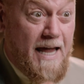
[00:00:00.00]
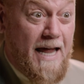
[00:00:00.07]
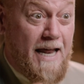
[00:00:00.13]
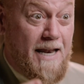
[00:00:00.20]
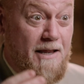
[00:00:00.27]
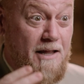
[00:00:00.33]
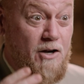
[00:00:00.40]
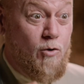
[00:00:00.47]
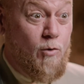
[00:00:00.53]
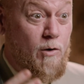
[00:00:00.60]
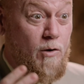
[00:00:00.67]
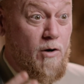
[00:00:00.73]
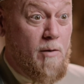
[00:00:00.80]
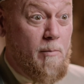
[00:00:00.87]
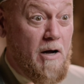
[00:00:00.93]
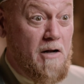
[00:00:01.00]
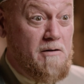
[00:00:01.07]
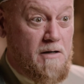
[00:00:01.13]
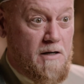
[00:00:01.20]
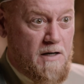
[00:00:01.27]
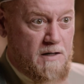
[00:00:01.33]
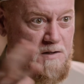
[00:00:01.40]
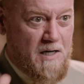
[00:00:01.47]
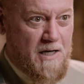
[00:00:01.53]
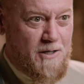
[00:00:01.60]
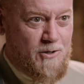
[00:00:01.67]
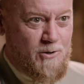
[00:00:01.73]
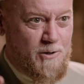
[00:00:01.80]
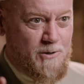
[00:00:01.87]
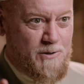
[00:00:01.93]
And then you learn about His
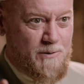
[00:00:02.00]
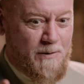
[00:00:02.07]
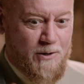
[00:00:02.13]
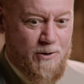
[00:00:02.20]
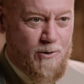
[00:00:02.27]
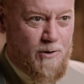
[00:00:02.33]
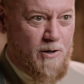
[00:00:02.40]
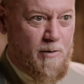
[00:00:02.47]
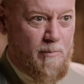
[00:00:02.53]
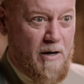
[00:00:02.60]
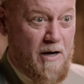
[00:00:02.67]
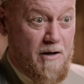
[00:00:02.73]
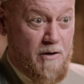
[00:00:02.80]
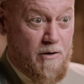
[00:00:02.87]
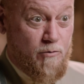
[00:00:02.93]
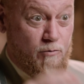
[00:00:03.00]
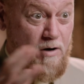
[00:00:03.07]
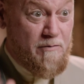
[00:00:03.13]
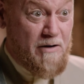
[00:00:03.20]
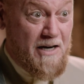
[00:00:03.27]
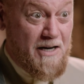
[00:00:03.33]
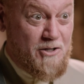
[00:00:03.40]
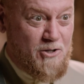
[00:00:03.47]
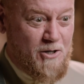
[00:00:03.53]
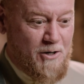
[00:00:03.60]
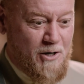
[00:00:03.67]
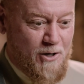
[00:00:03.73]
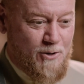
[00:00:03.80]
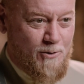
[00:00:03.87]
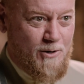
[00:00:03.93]
angels, you learn about revelation,
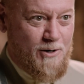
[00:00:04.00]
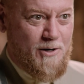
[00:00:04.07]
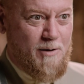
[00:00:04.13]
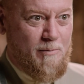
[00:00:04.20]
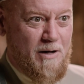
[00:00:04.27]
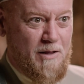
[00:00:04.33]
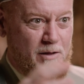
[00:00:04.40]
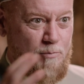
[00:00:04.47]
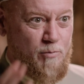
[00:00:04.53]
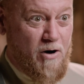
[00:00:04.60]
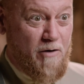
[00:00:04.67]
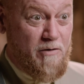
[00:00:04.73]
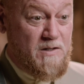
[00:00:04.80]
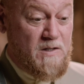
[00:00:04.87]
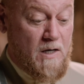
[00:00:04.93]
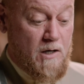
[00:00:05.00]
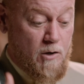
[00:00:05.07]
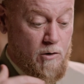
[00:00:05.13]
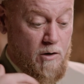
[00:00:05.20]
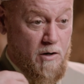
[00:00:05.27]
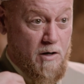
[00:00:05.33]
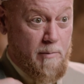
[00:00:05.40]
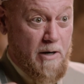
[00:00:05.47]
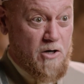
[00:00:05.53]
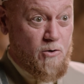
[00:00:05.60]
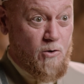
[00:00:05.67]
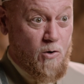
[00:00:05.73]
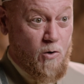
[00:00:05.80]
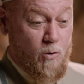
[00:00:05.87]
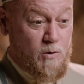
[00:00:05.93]
you learn about the Prophet, you learn about
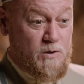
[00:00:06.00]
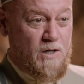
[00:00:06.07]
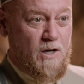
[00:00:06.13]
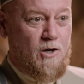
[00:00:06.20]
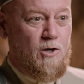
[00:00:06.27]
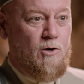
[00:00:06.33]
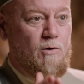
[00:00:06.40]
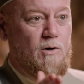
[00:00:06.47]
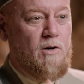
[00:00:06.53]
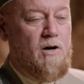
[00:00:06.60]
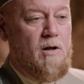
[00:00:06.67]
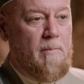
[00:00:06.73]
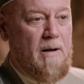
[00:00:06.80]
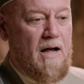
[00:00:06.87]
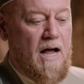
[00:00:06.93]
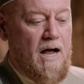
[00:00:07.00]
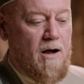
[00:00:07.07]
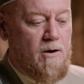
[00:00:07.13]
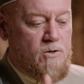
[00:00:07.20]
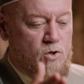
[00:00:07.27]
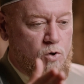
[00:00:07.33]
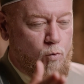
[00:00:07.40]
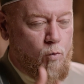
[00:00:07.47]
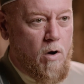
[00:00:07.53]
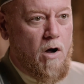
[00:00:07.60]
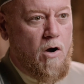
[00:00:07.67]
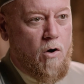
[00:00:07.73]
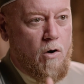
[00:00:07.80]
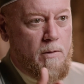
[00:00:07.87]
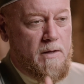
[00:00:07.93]
your goals, you learn about how to
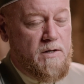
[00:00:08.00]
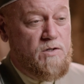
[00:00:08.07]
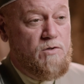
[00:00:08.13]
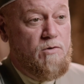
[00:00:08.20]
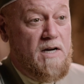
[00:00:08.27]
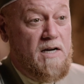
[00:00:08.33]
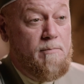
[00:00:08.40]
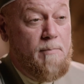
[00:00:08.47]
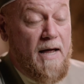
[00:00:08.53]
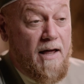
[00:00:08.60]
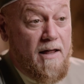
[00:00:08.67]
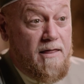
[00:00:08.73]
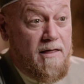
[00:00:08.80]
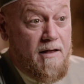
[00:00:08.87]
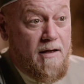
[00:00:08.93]
walk on the straight path.